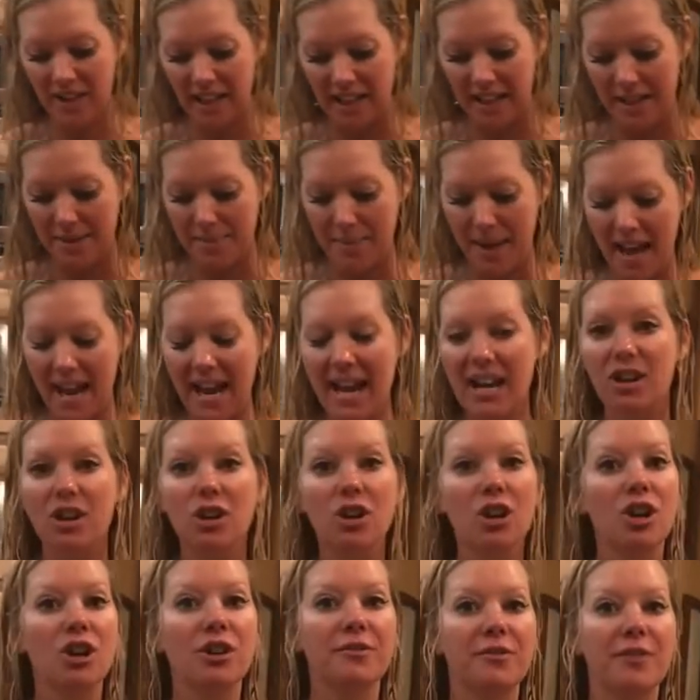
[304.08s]
I'm going to get my hair
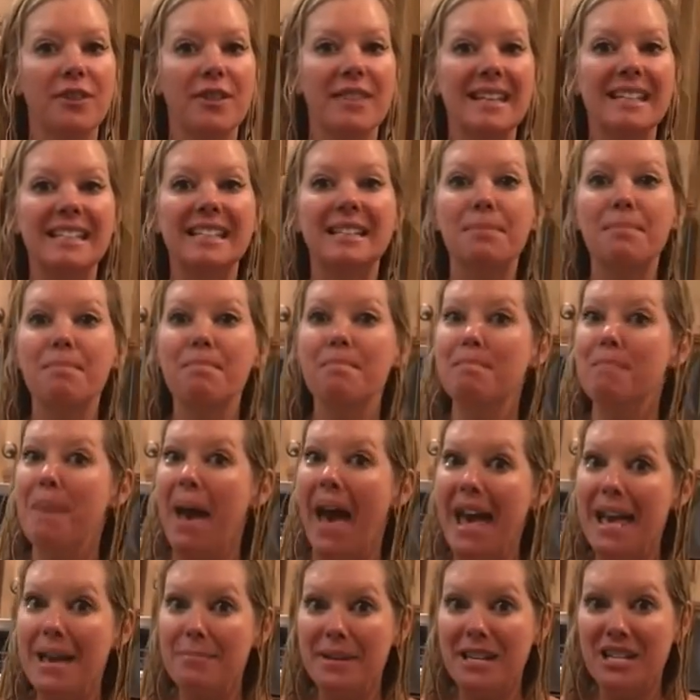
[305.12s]
curled for this
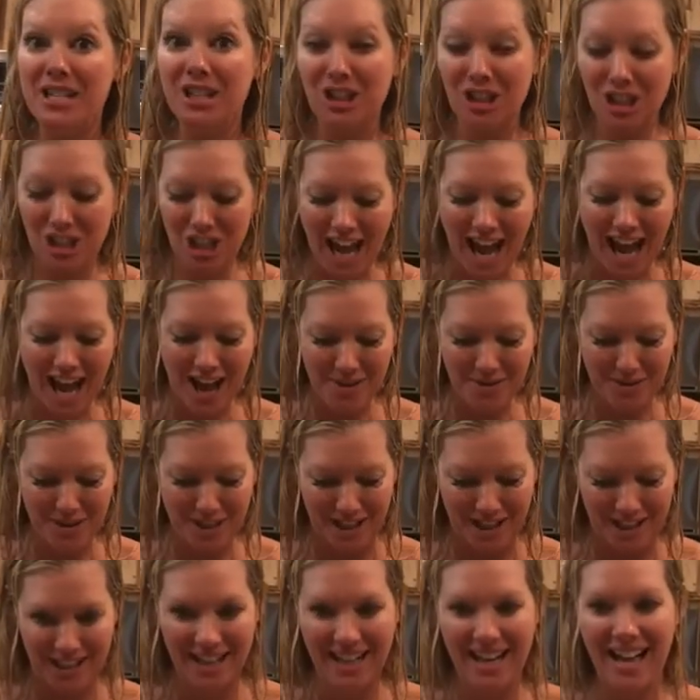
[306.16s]
baby
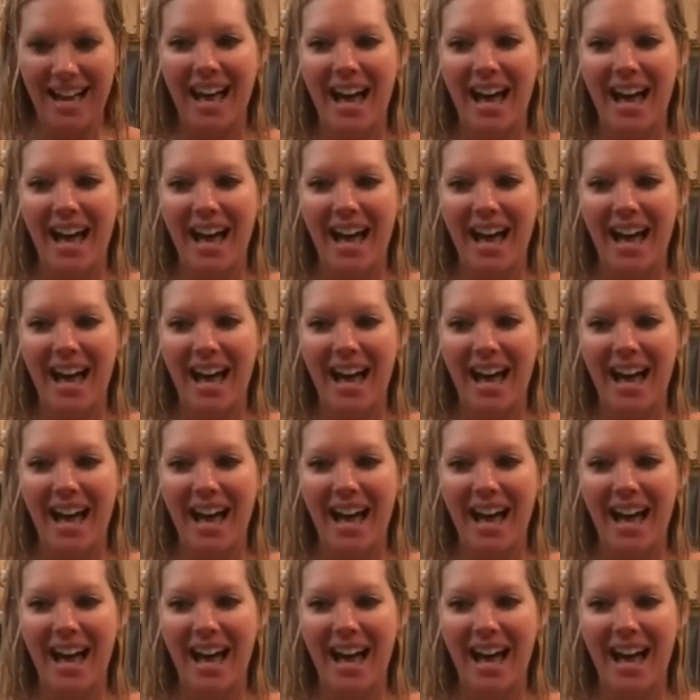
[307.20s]
shower.